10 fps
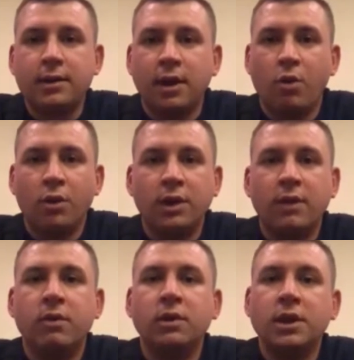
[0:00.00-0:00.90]
lower
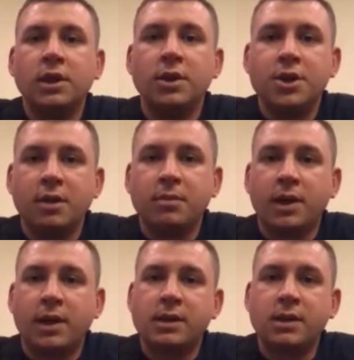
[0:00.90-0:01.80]
level leadership,
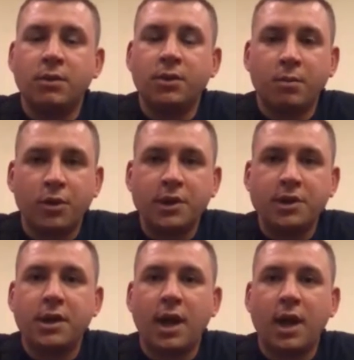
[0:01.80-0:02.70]
see what the Marines
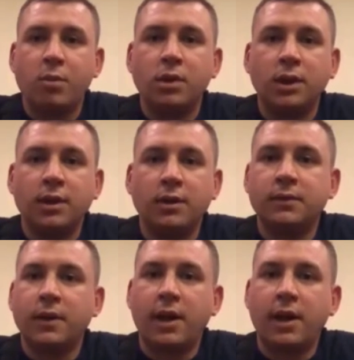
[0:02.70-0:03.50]
are capable of.